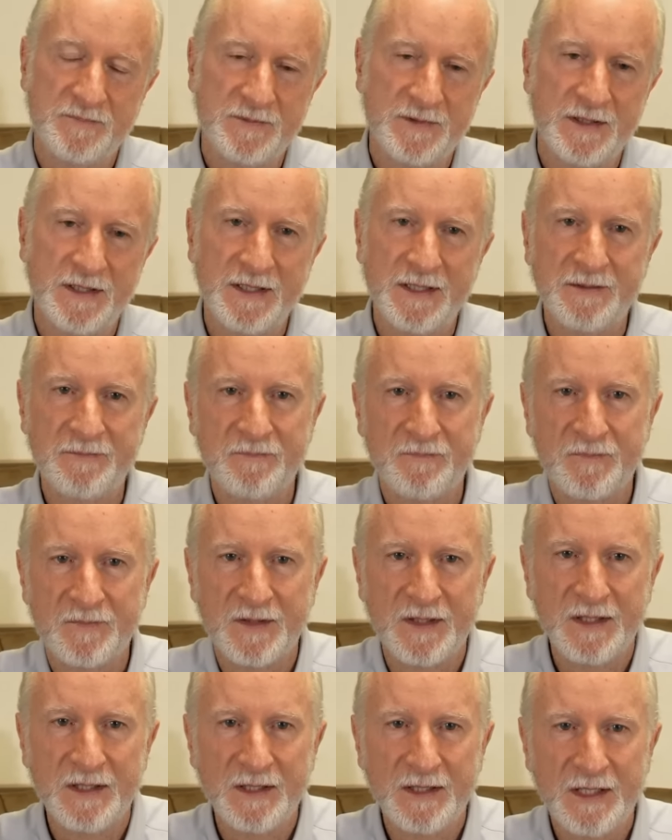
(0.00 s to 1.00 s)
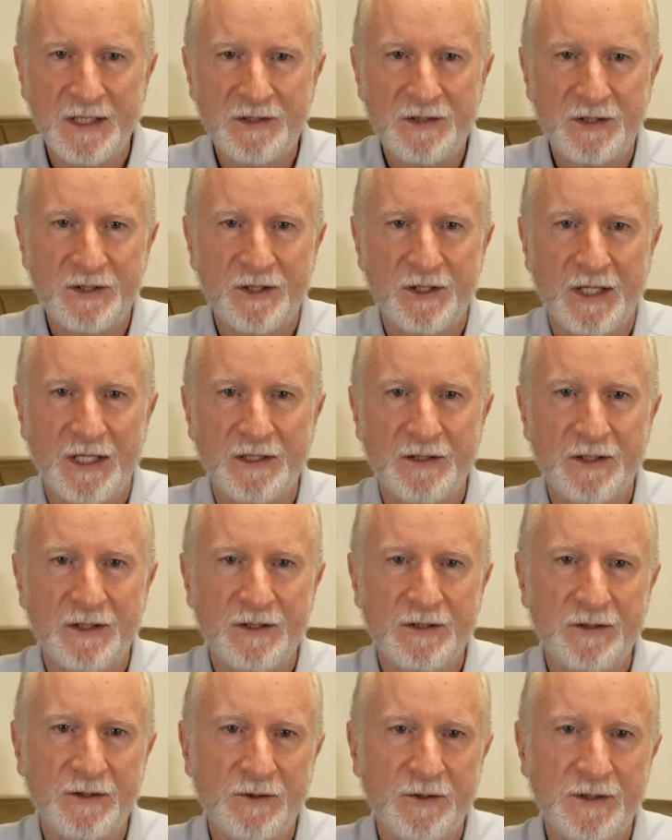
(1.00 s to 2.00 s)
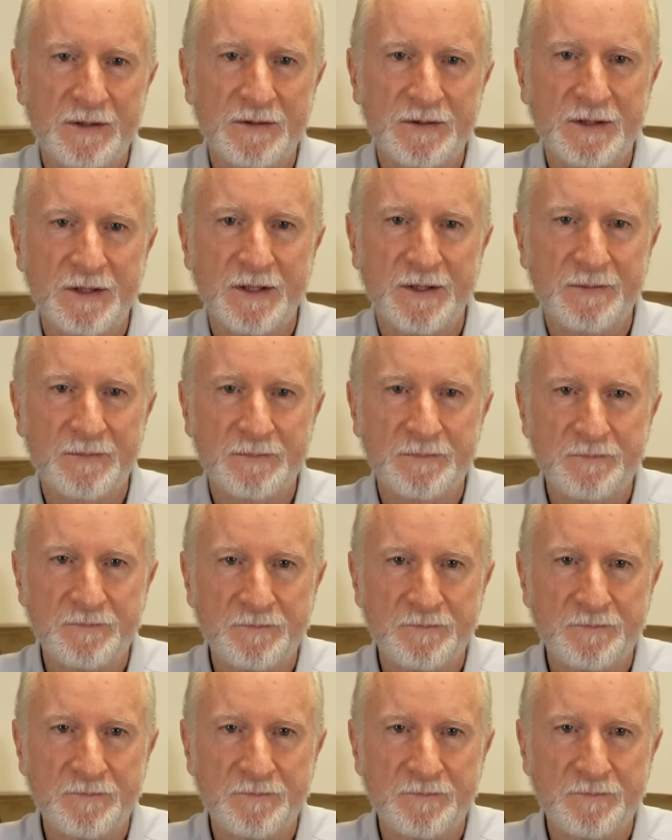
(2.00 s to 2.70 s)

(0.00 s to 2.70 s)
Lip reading: it's a good idea to do it. So